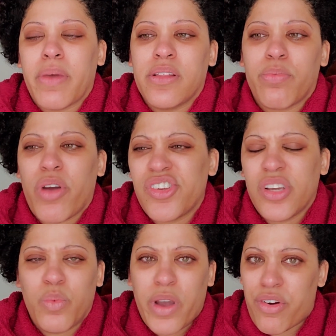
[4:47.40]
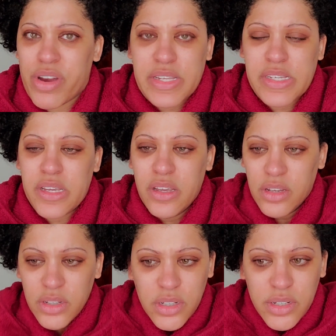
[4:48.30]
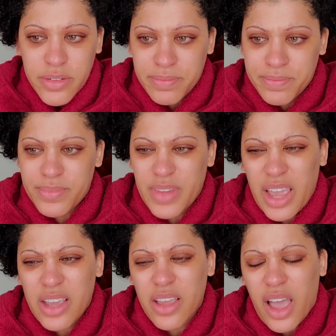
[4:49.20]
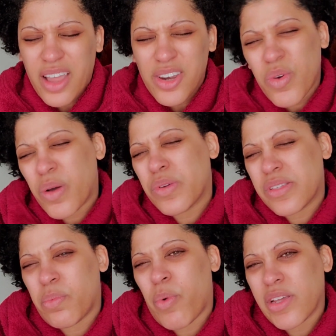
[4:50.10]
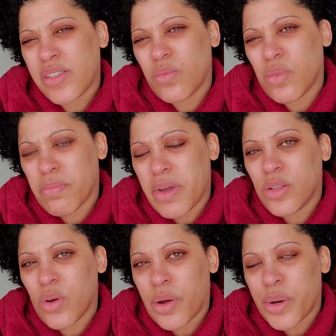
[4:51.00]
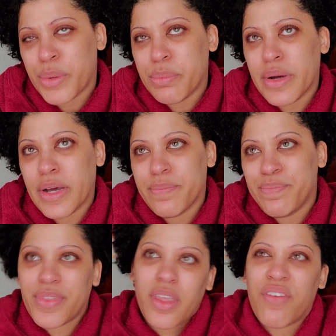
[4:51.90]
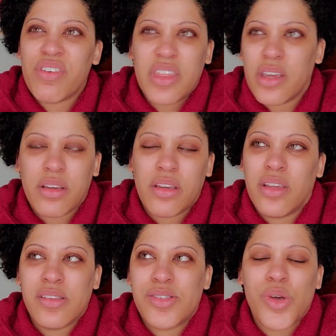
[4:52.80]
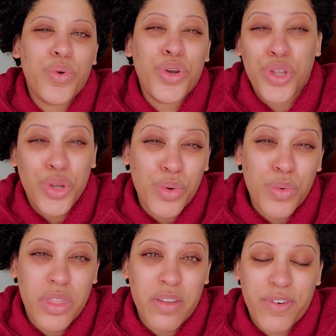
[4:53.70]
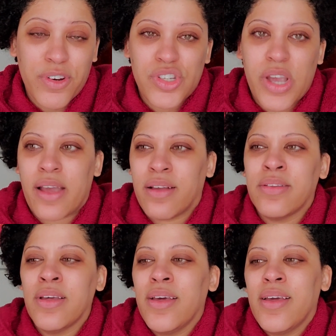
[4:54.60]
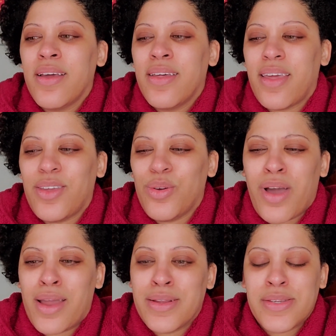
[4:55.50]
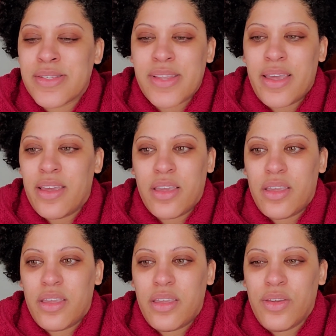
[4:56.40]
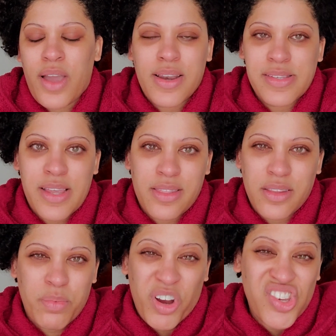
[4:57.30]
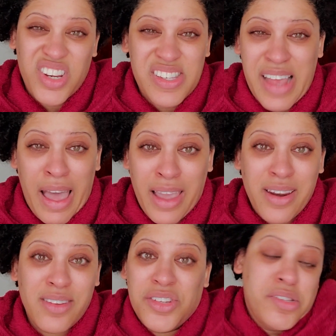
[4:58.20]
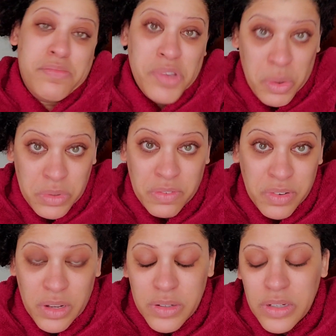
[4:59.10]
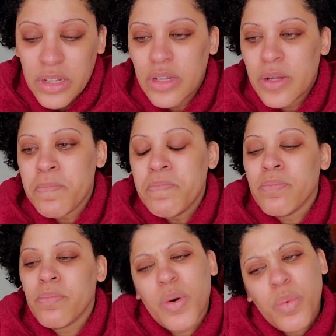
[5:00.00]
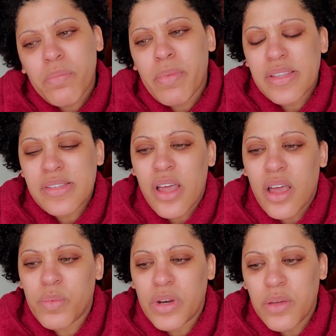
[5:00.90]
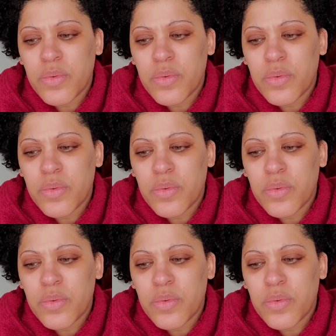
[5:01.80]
depression went crazy. I knew I was depressed with my daughter, but everything is so new with the first child that you kind of just like, you kind of set the depression aside and just go with the flow. But when my son, when he